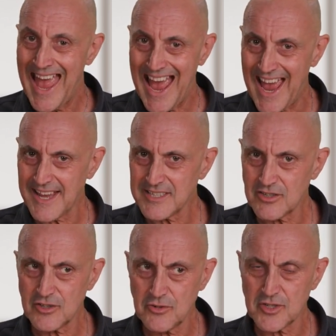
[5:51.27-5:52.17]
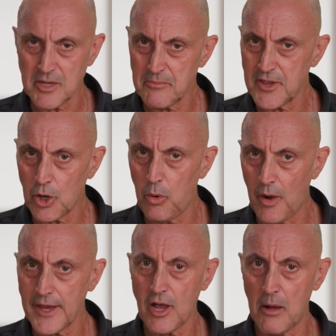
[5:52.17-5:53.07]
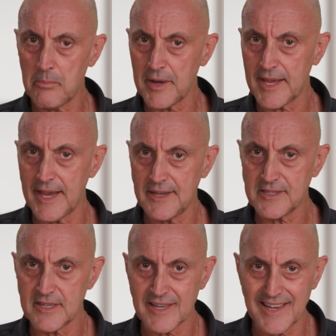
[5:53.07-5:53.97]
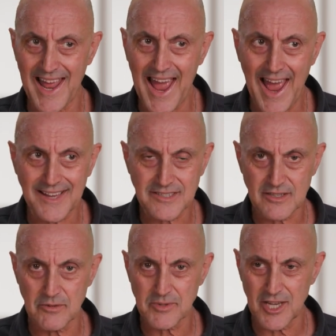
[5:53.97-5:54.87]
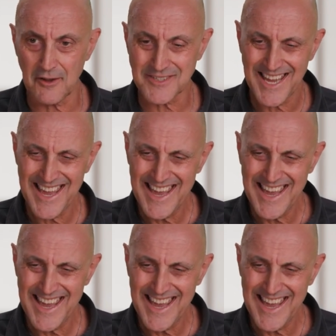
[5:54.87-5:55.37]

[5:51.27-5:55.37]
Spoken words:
has to do something quite complicated and ask themselves,